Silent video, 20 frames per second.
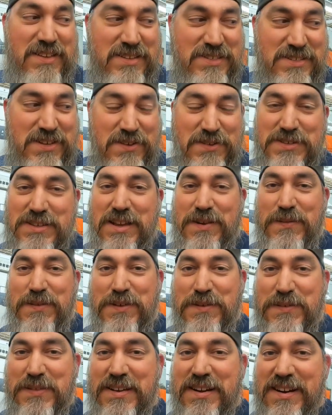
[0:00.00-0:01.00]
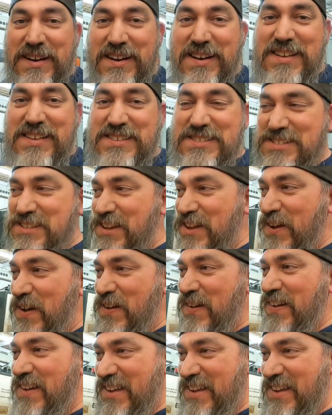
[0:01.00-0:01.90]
So is that one over there. So,